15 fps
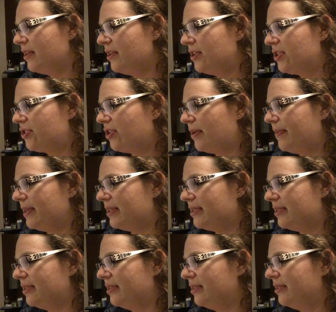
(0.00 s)
Scorpius.
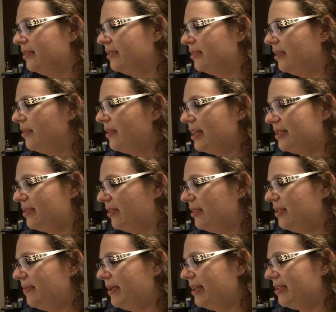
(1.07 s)
Okay, so
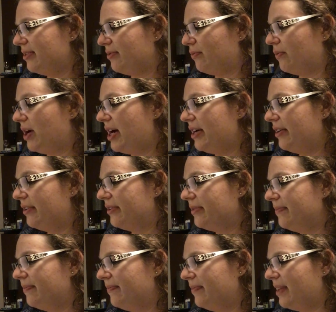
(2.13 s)
this place is wild.
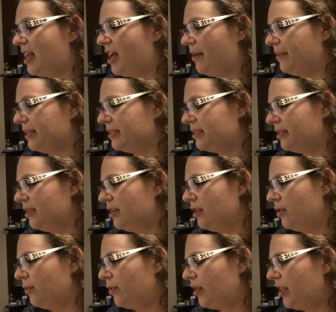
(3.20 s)
Albus.
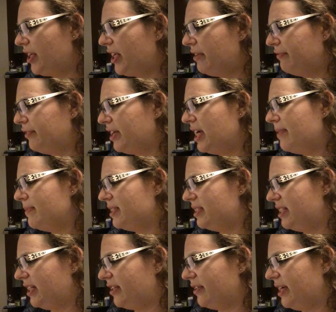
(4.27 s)
We're looking for Amos
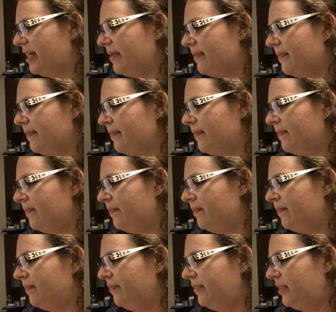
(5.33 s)
Diggory.
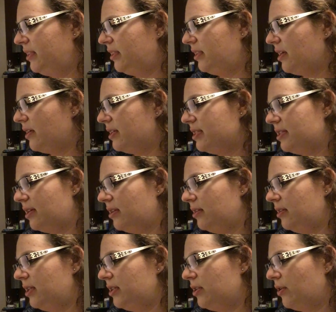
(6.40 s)
There is
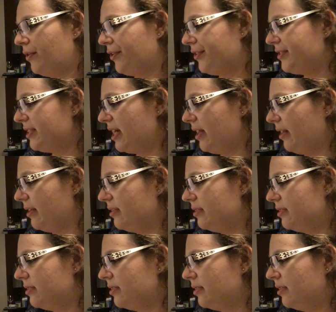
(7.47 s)
suddenly total
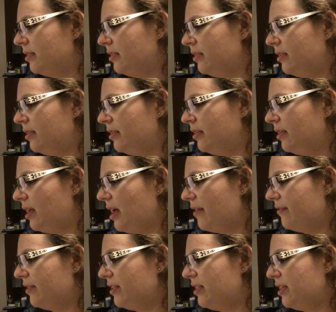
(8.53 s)
silence.
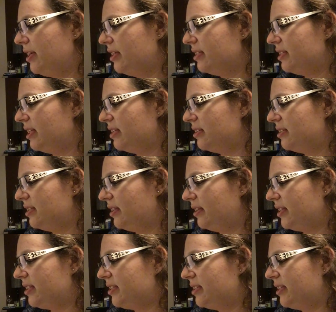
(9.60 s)
Everything is
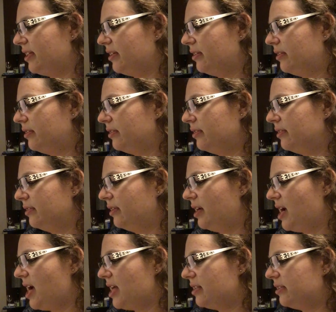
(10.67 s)
instantly still
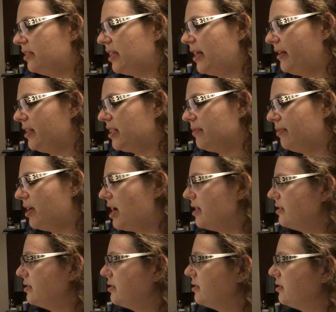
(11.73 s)
and slightly
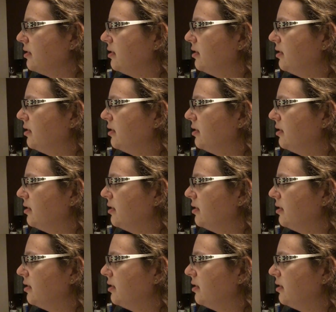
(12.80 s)
depressed.